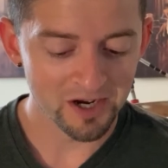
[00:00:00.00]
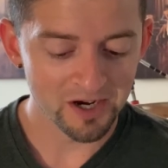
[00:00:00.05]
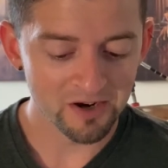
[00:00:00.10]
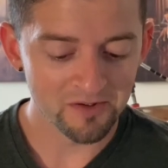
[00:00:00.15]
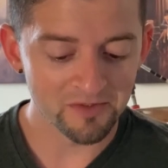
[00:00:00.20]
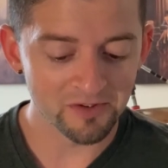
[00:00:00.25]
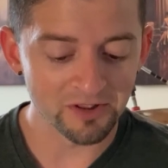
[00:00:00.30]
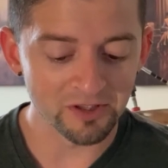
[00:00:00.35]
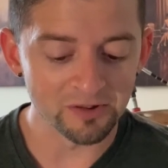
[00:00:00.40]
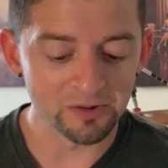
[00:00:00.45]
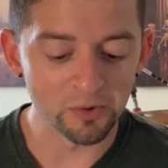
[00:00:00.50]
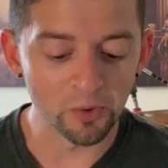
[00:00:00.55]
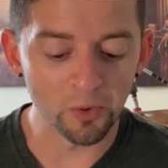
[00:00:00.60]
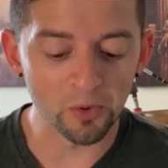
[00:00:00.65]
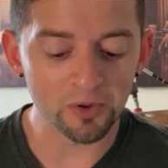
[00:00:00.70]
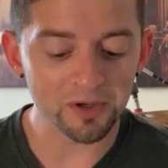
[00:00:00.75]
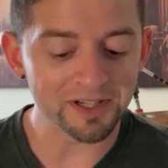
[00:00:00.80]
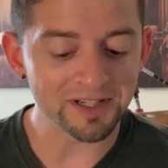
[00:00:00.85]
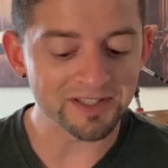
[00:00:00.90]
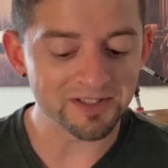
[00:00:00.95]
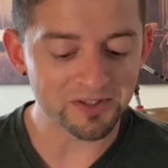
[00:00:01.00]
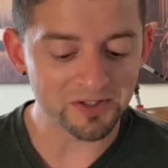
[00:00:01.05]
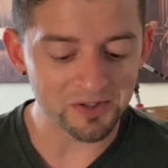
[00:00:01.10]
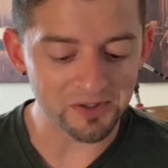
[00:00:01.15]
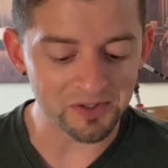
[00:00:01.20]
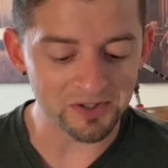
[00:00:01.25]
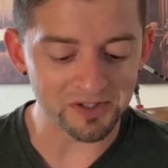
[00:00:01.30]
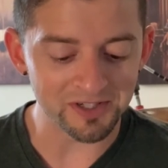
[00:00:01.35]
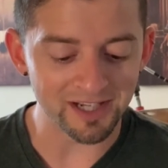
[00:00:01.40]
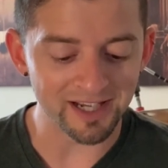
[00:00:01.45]
For the Lord is
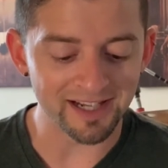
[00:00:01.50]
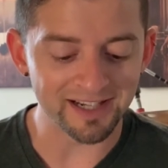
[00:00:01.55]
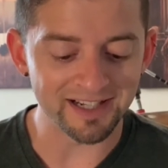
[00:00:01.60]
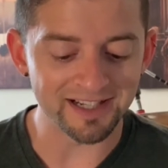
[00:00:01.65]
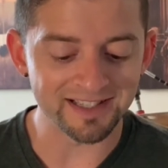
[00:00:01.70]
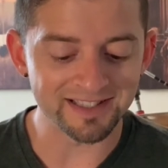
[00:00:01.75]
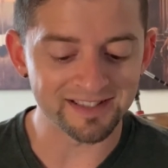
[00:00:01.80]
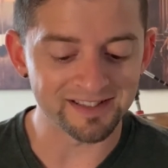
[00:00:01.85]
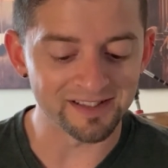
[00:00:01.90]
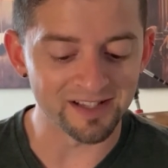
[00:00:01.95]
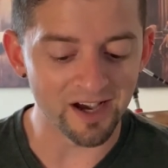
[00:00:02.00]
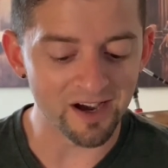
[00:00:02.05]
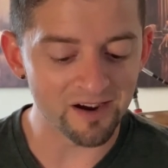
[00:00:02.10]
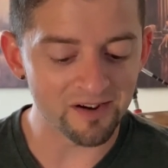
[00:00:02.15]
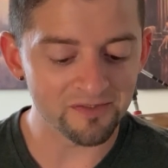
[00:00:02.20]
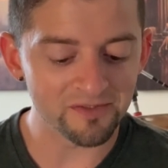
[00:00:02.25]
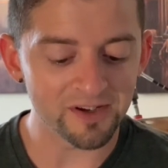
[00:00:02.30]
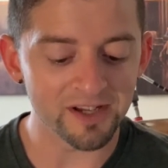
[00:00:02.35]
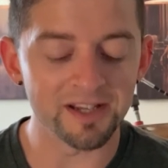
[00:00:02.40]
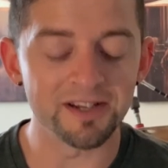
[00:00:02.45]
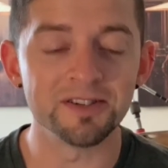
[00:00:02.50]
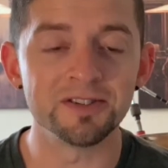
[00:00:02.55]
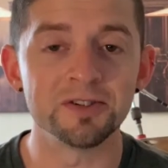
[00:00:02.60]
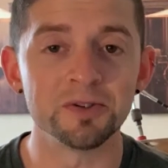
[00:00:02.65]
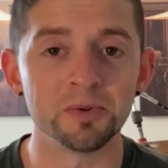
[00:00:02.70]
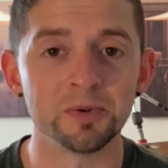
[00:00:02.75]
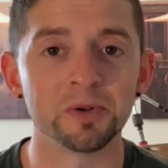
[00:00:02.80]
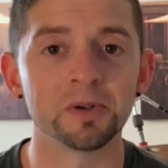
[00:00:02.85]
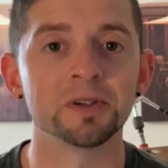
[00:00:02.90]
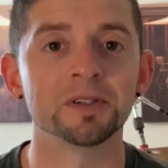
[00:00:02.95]
good, and his love
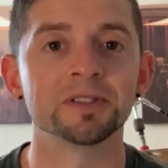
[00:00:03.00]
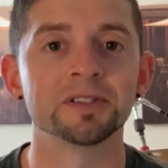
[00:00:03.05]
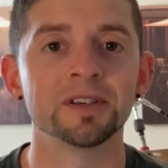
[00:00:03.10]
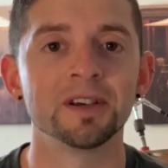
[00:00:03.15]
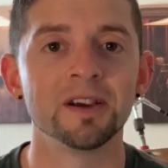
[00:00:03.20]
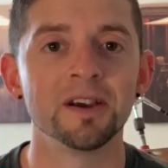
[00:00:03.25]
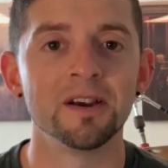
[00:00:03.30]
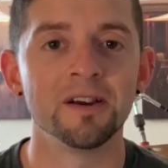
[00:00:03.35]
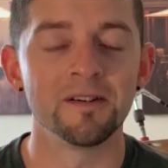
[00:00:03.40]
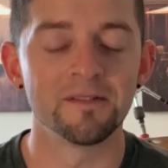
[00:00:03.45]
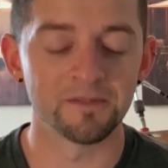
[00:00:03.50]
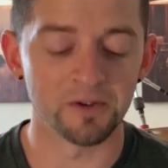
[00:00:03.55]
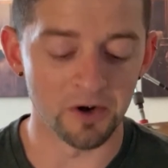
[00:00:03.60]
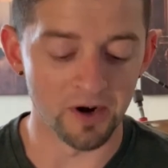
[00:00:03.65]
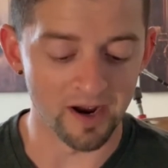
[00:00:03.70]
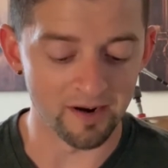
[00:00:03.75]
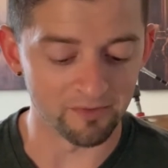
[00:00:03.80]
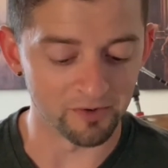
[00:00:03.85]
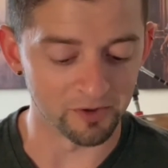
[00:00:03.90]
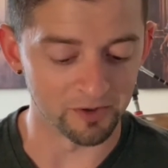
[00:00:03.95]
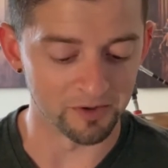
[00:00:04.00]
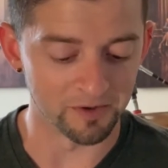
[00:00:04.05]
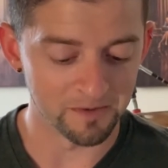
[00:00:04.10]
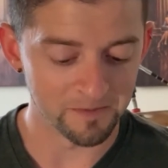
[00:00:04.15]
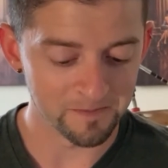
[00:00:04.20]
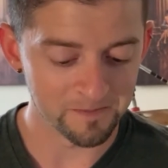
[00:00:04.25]
endures forever.